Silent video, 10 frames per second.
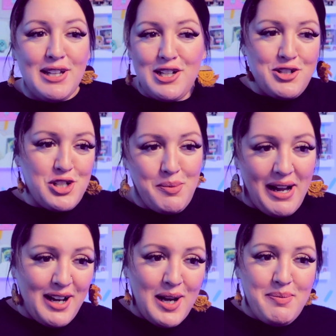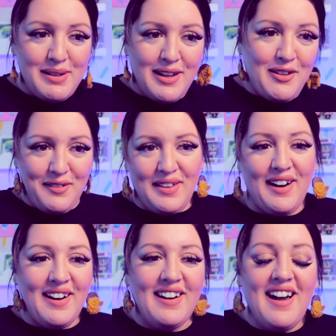and then you show back up and then they're
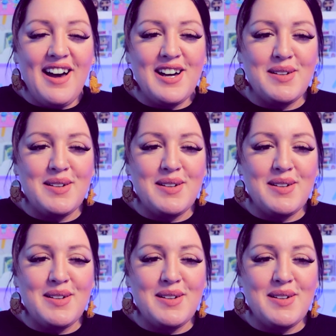there.